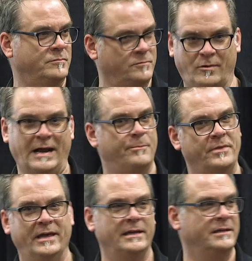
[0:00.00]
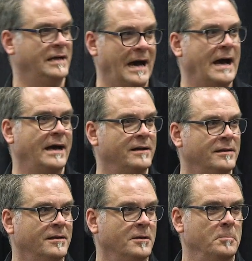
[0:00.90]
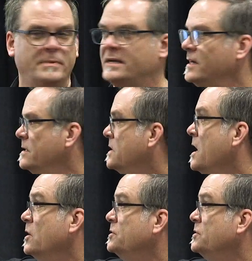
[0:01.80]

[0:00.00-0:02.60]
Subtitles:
crap that he got because,